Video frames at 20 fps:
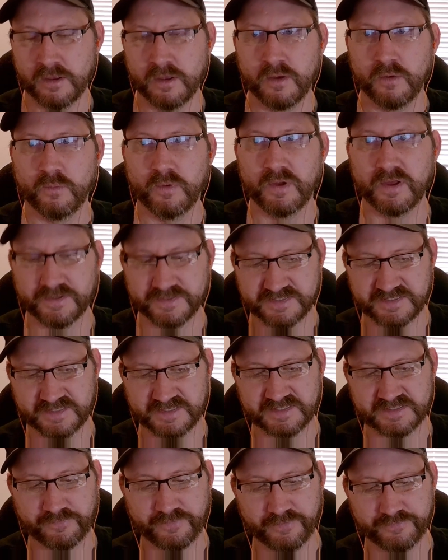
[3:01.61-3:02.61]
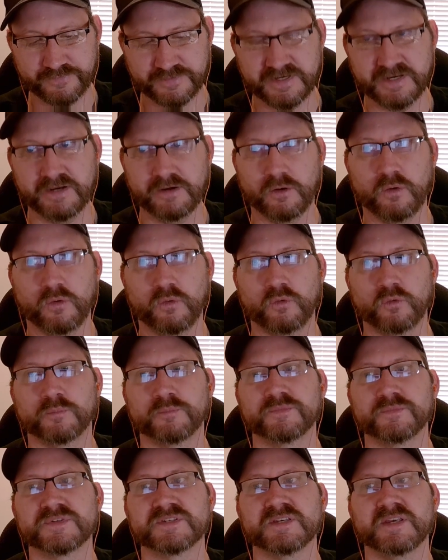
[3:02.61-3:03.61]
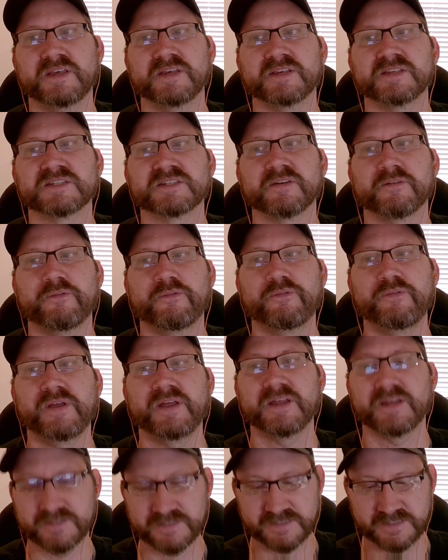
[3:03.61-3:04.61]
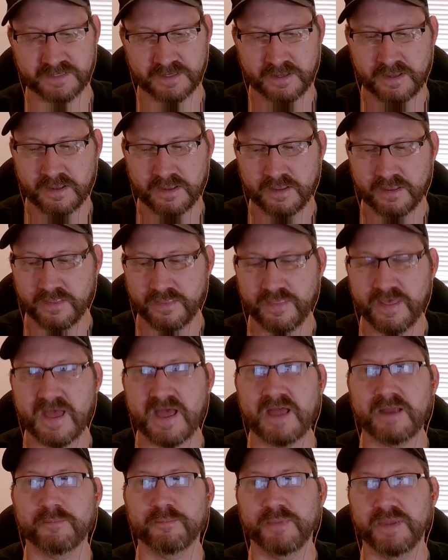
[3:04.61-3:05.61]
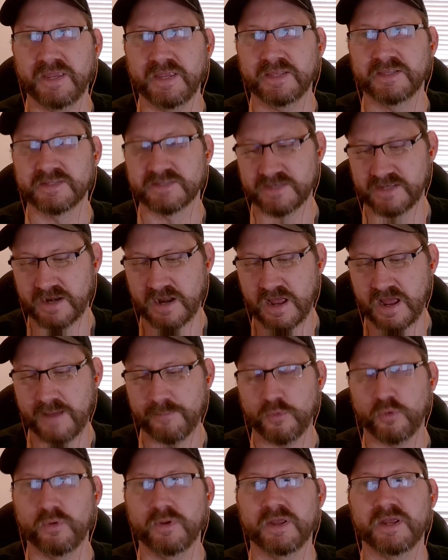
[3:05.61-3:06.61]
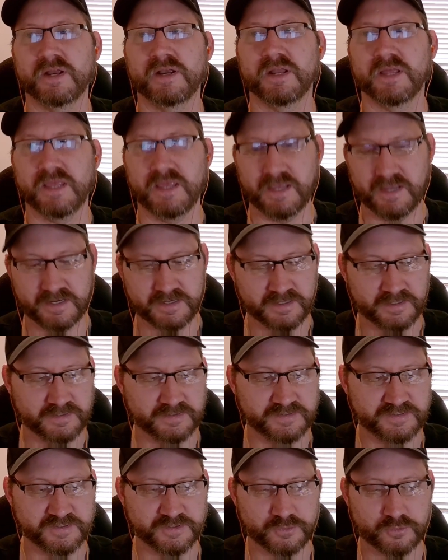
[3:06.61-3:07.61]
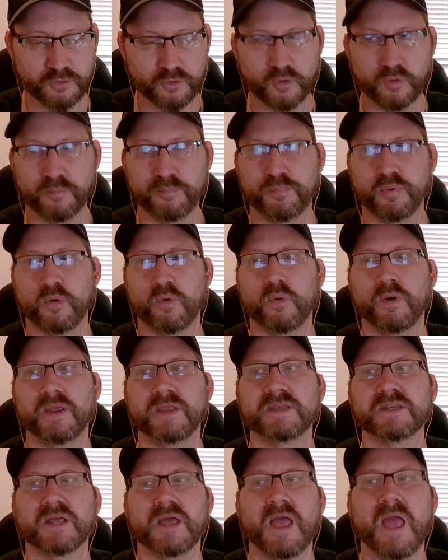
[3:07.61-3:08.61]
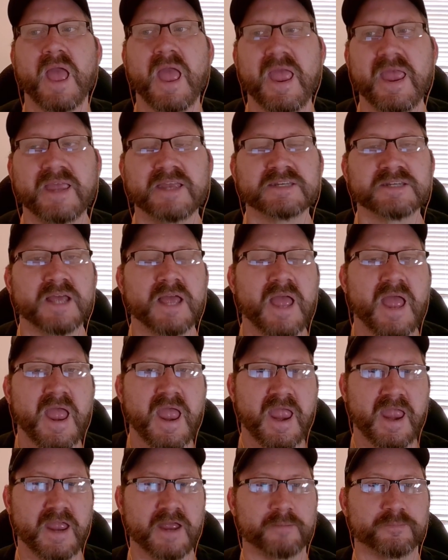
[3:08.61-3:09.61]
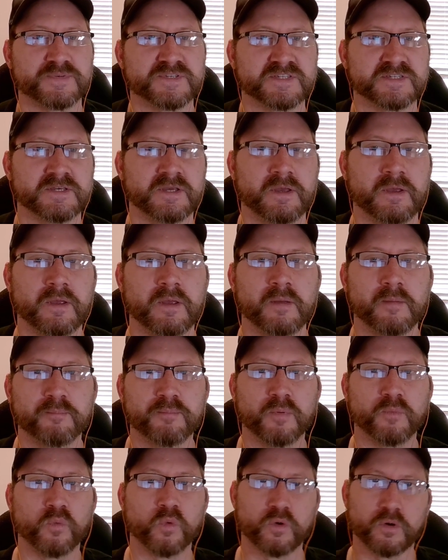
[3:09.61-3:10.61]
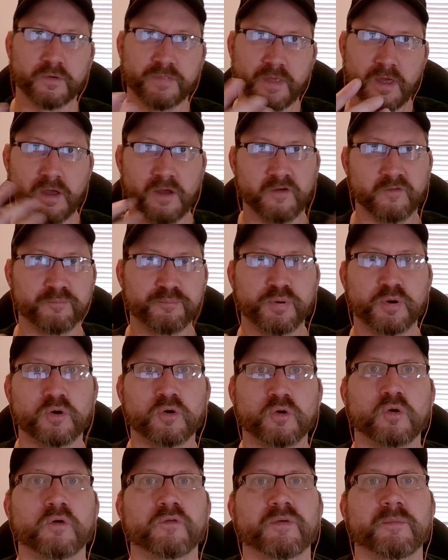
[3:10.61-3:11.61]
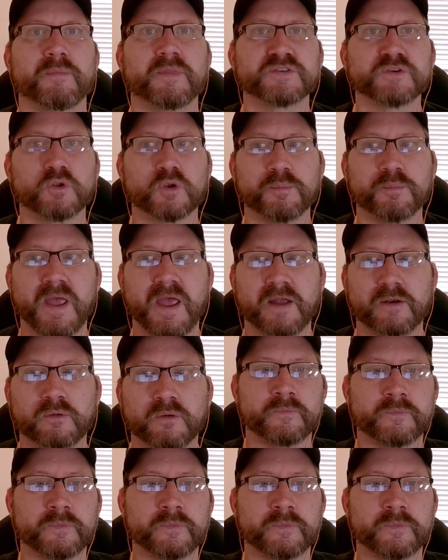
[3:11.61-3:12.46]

Well, since 15 ohms is fixed, that means that I'm only going to get 0.8 amps worth of pull from the solar panel.